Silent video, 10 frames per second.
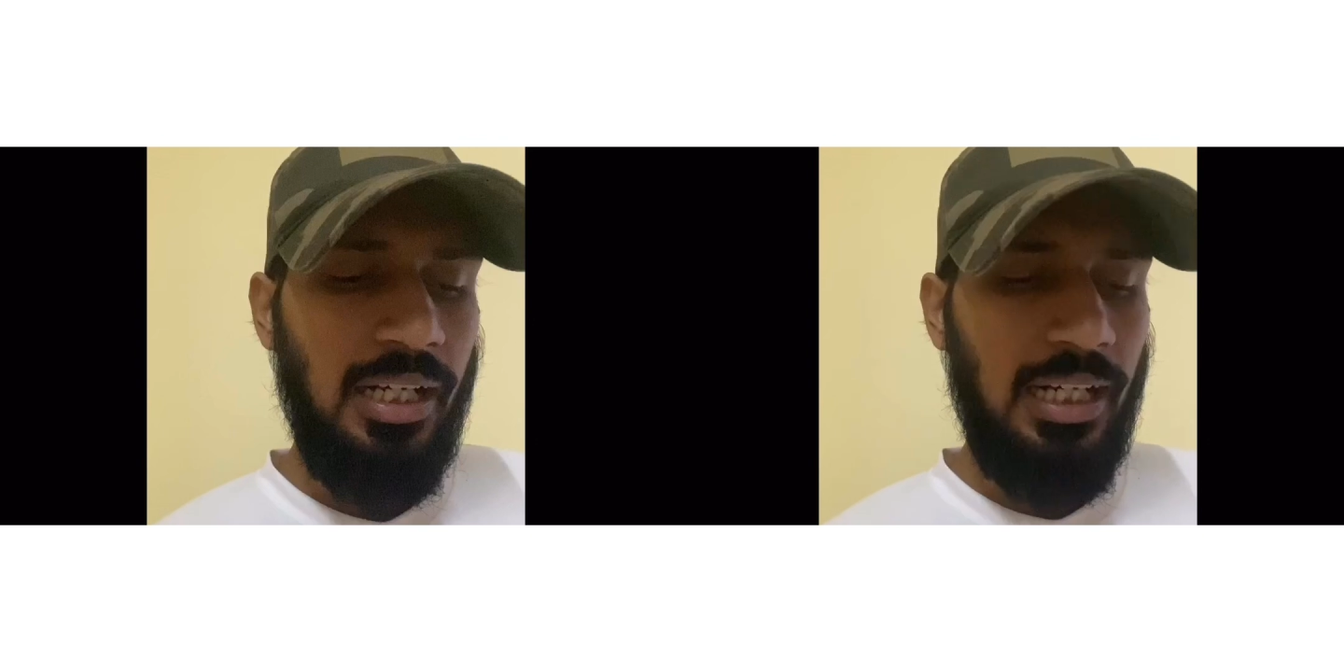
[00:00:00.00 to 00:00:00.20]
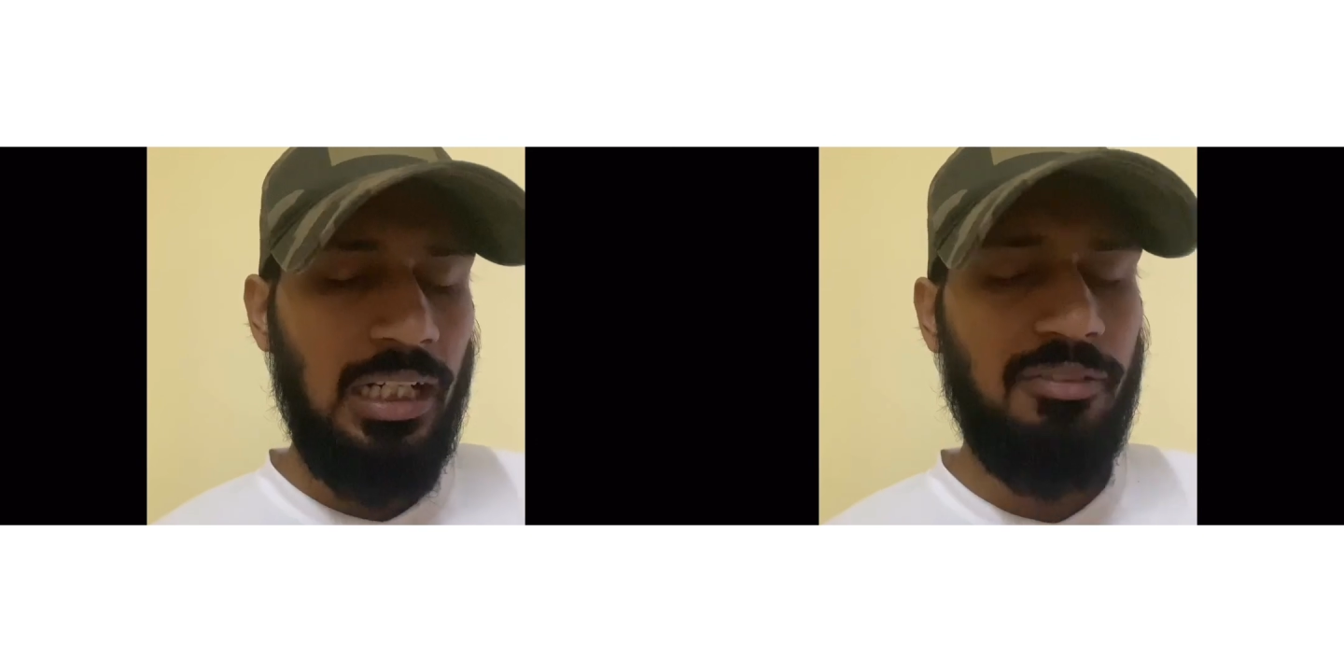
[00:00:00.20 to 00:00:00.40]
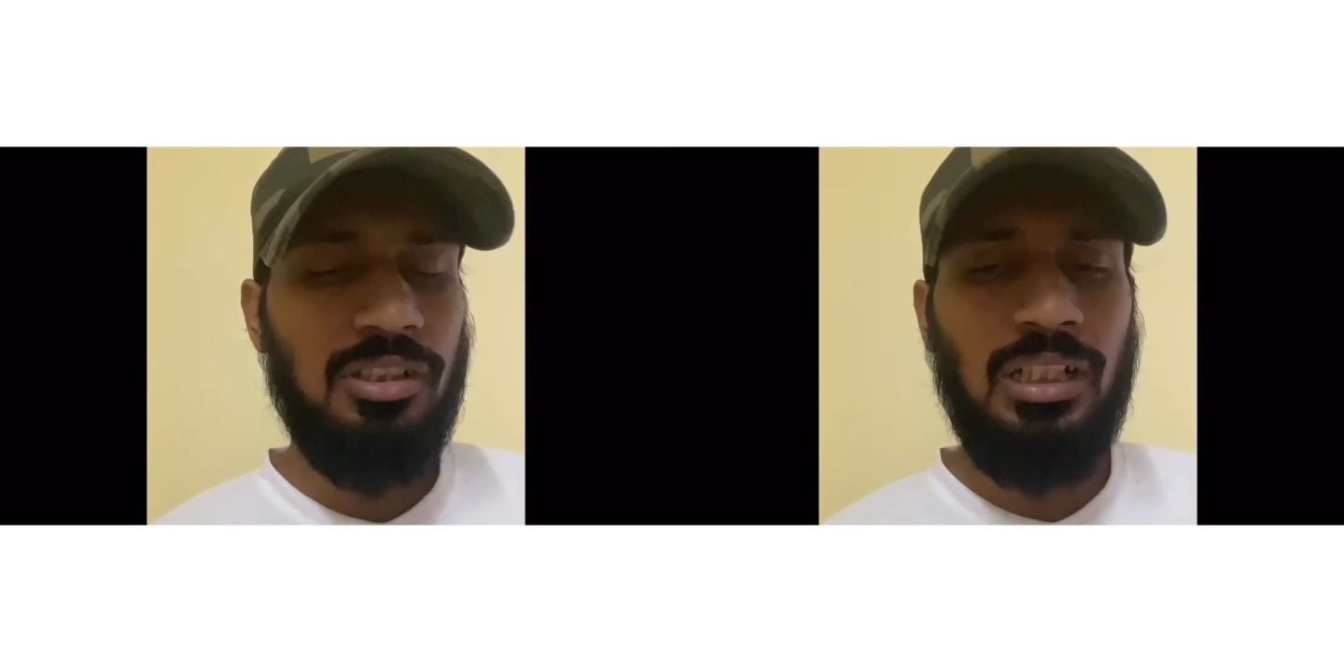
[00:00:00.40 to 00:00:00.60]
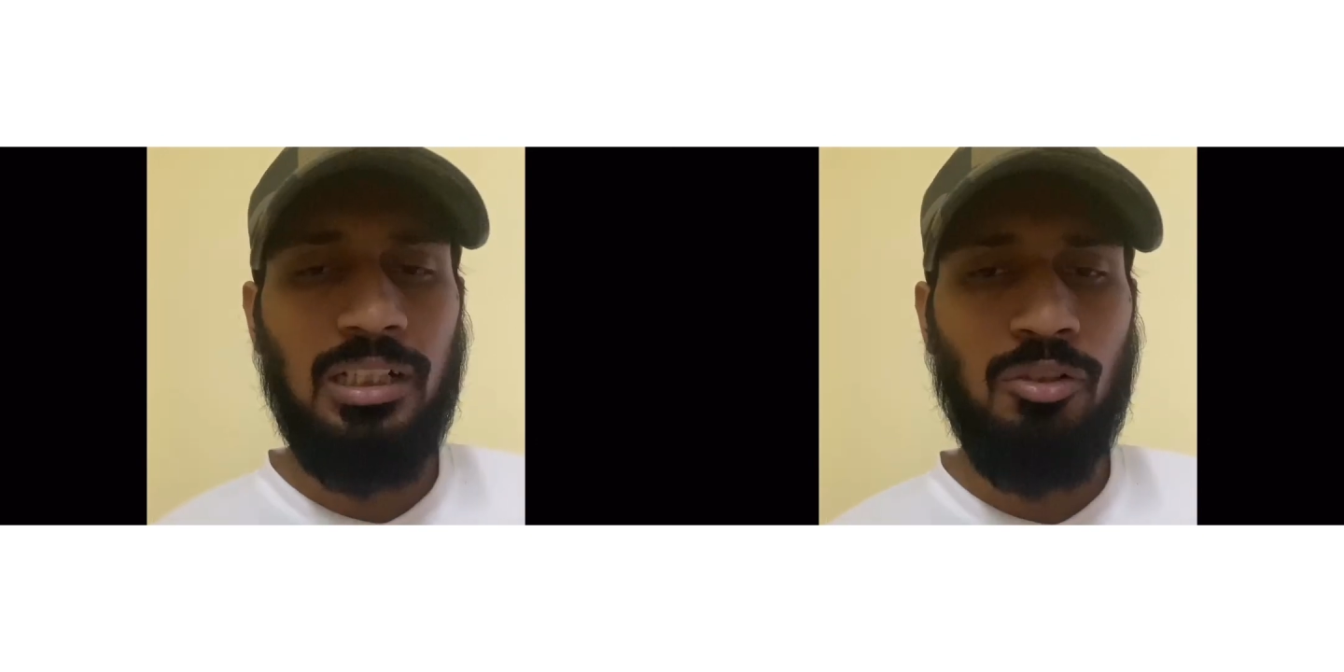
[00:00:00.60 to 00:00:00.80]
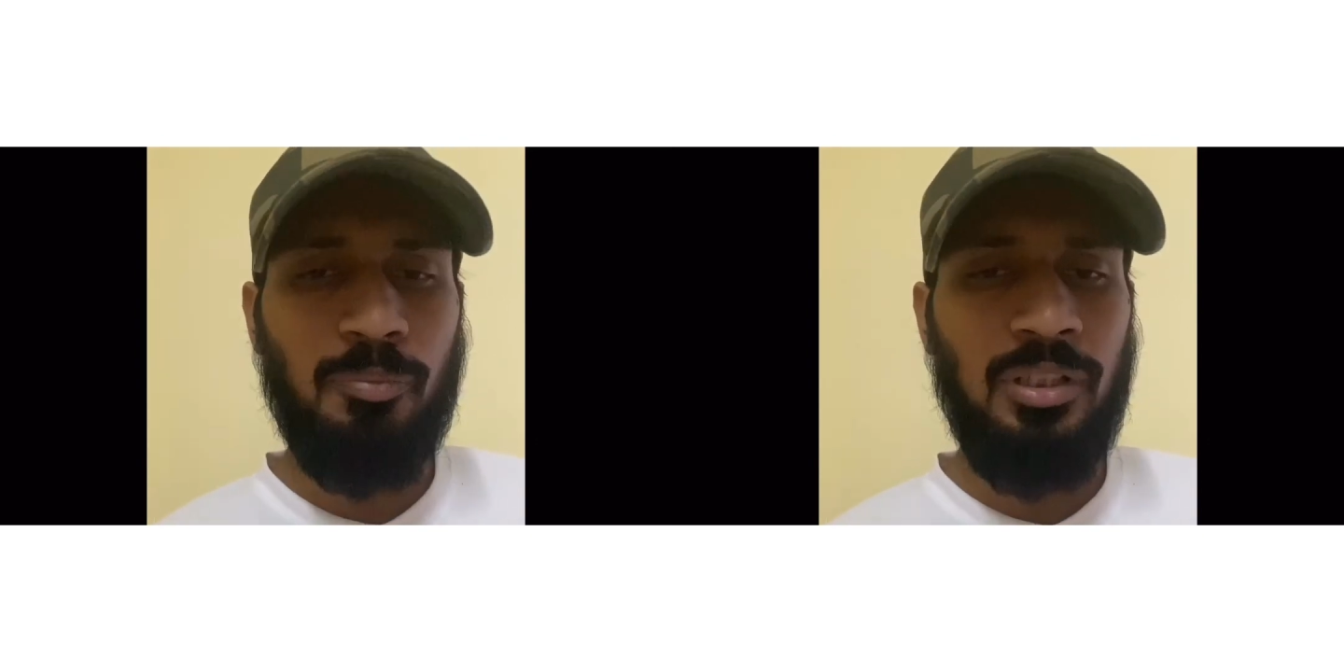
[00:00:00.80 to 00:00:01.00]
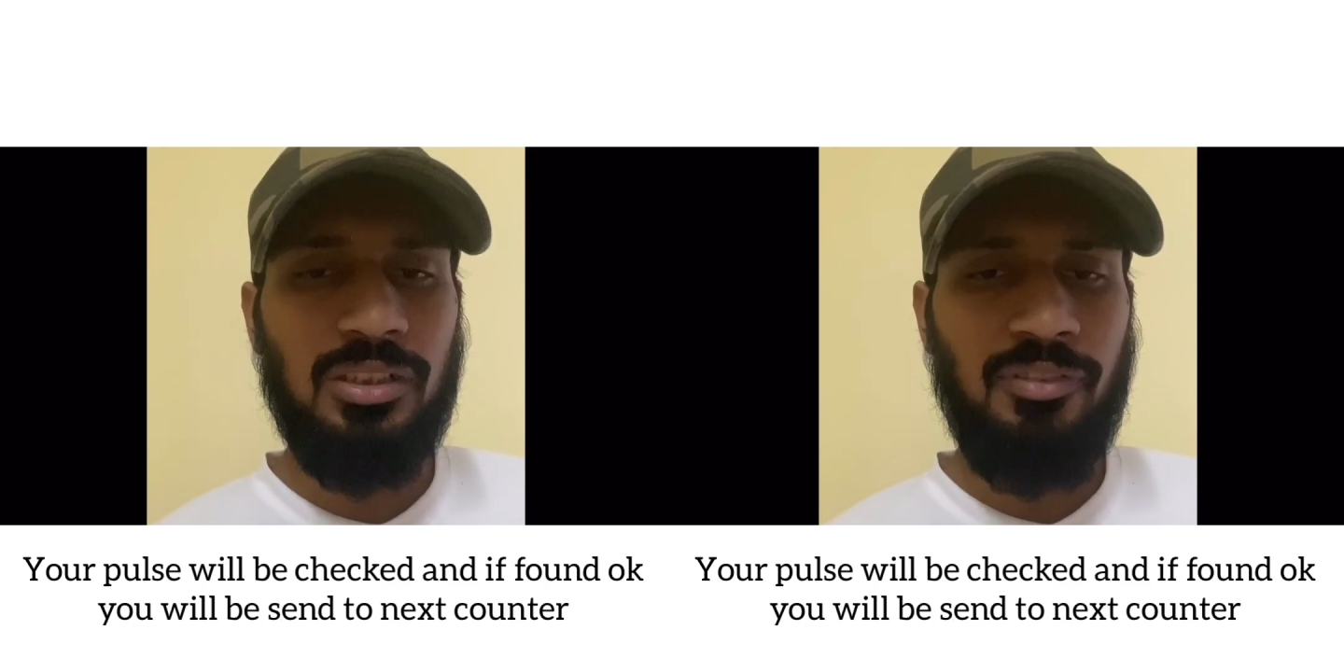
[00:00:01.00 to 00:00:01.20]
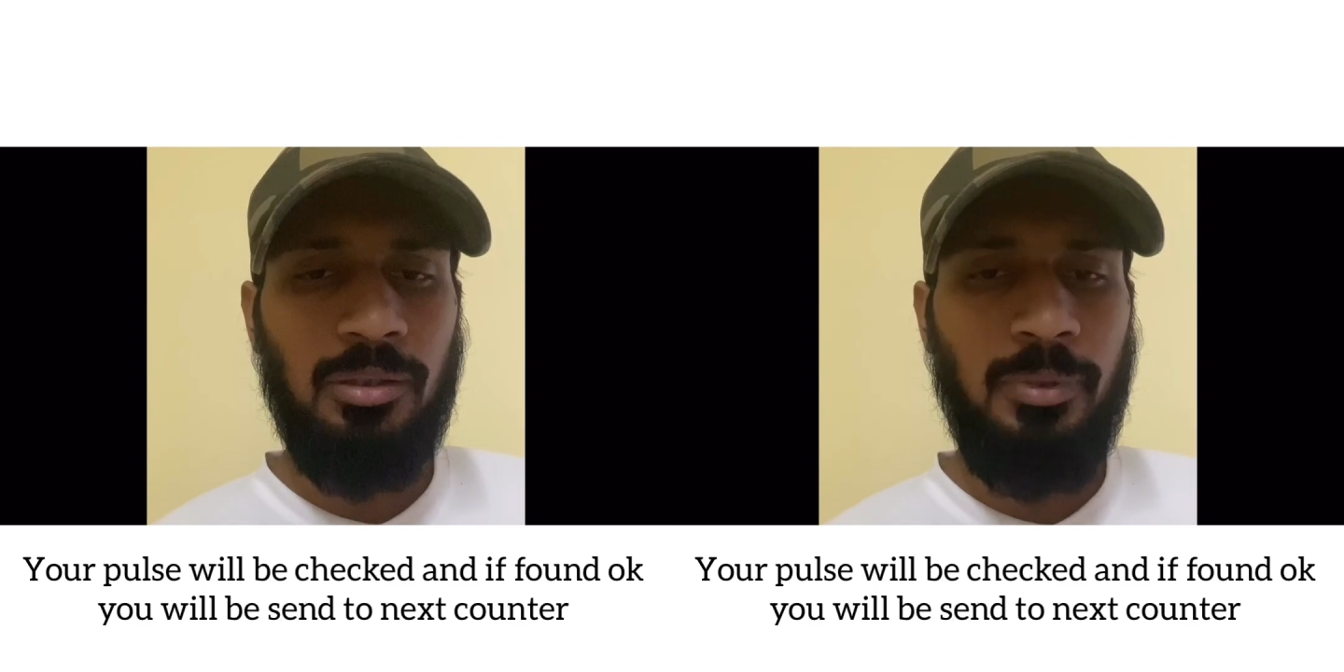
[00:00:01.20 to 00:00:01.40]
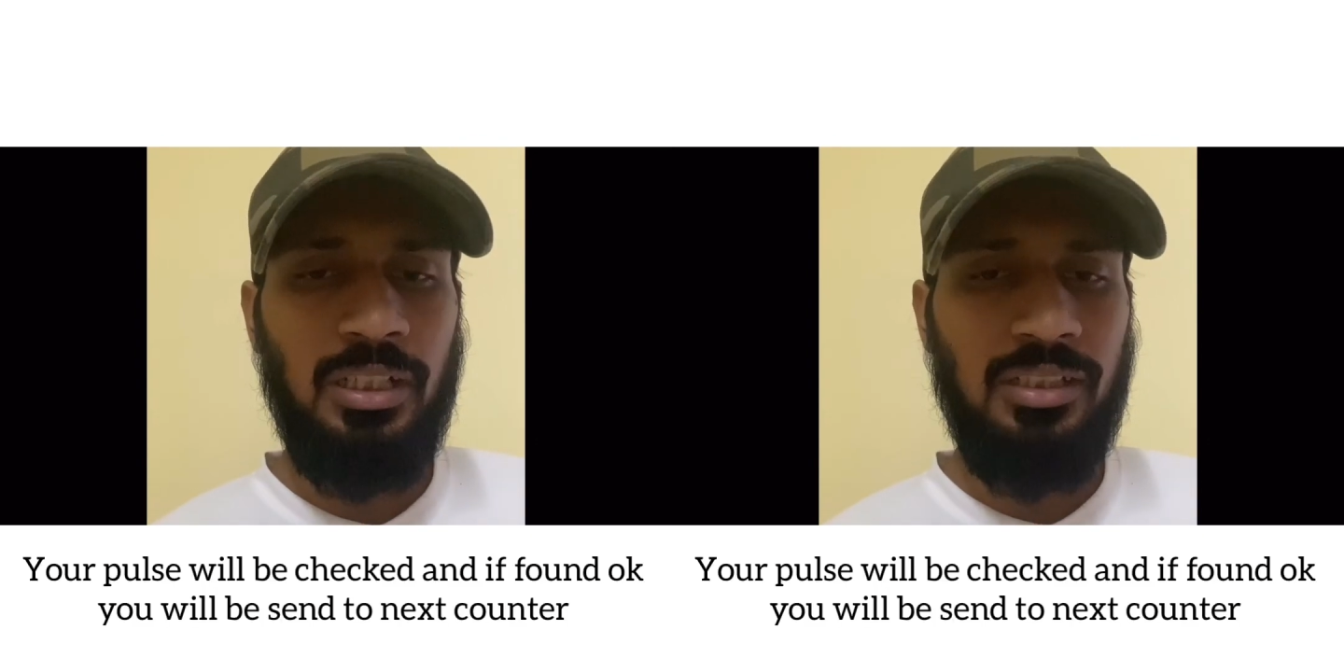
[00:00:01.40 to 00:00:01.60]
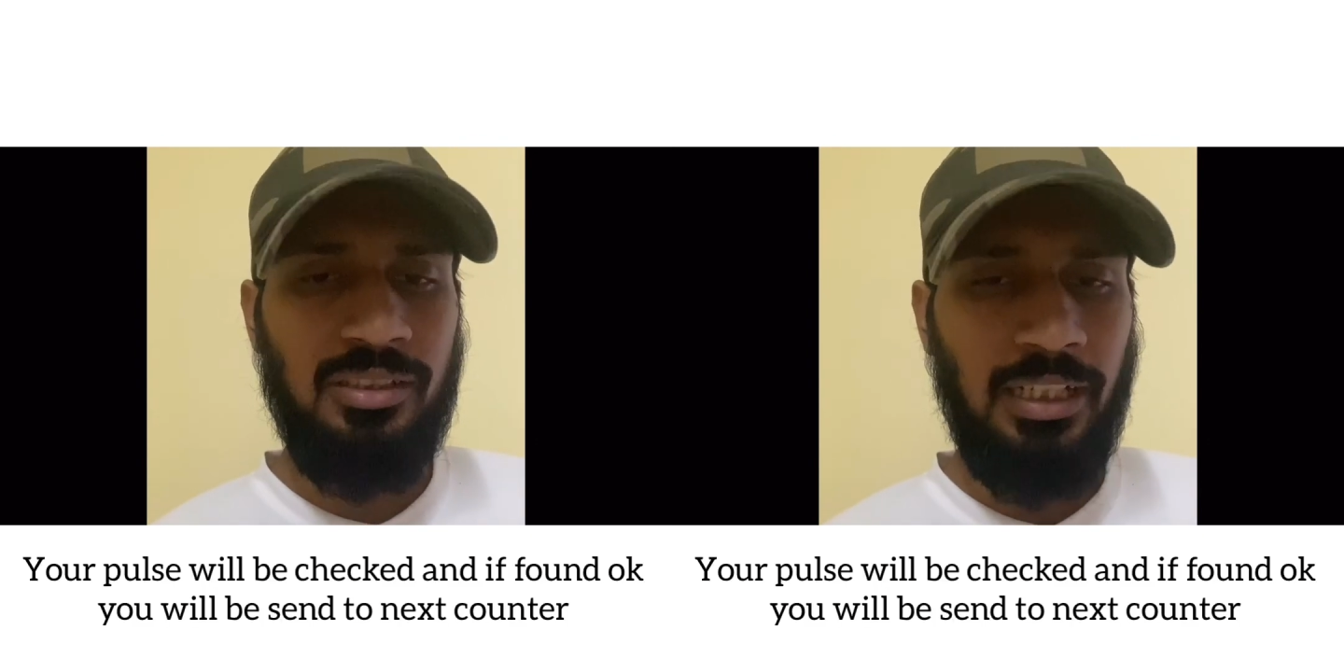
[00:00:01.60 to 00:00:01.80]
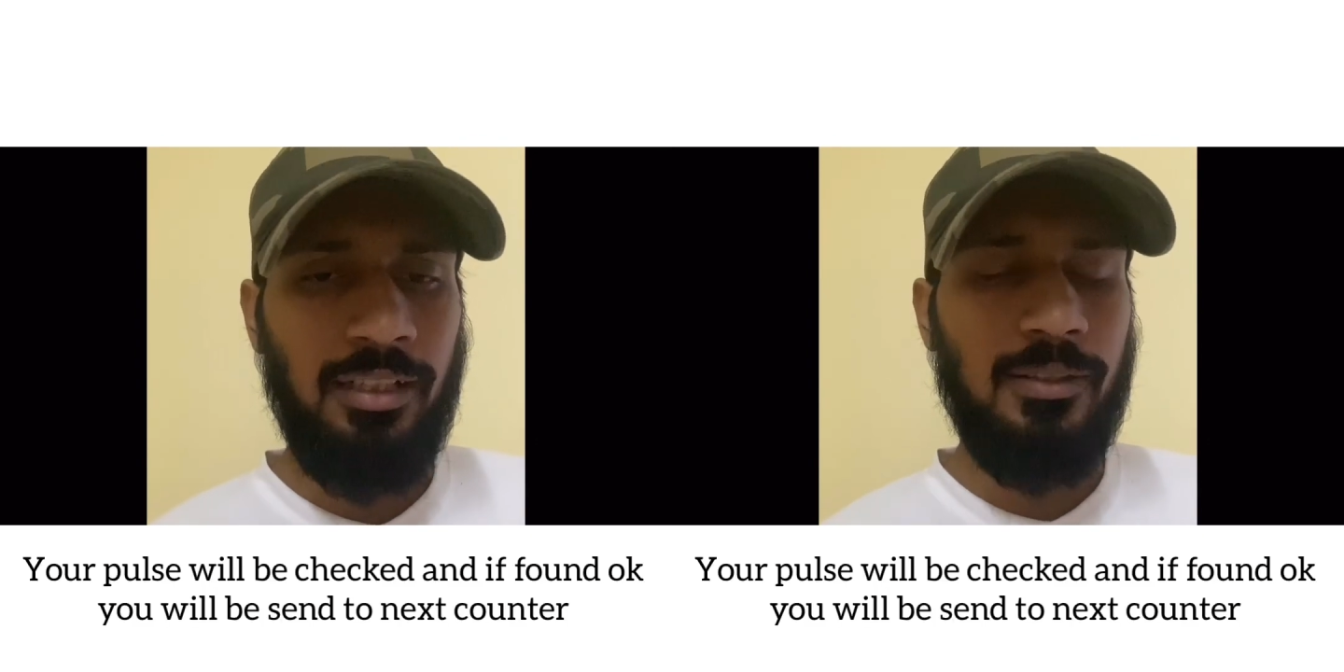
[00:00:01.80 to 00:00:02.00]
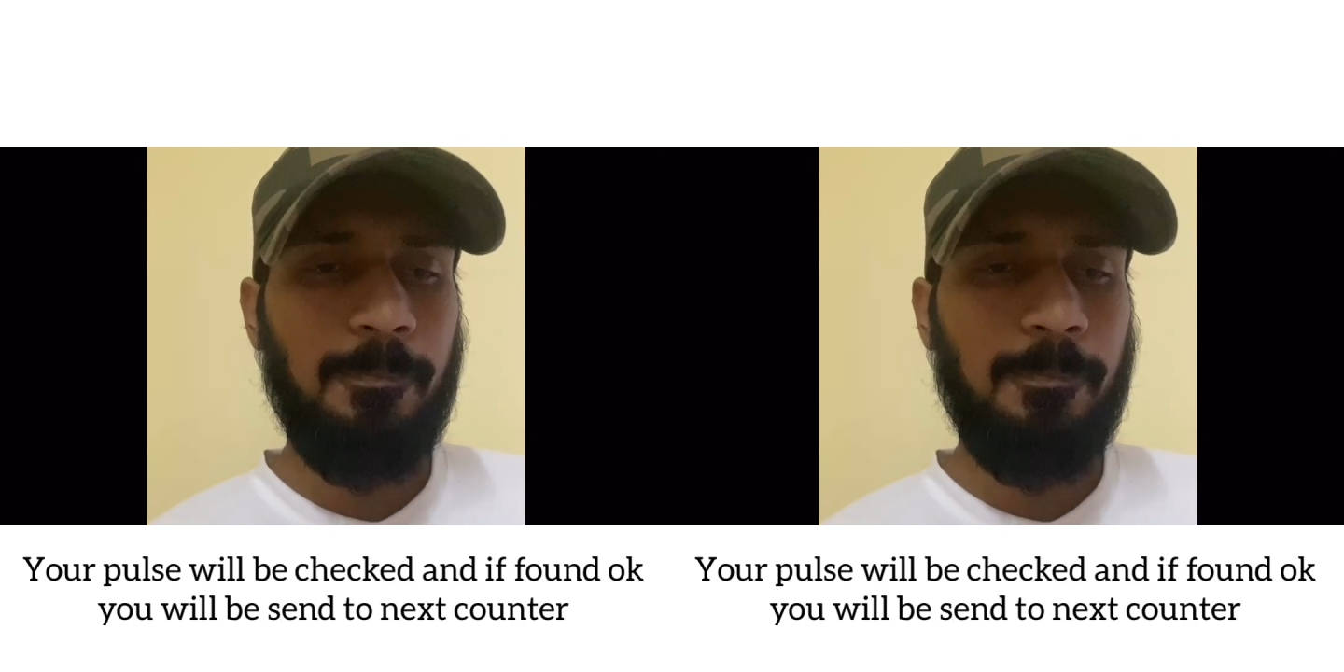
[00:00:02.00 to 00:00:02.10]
and after that your pulse will be checked.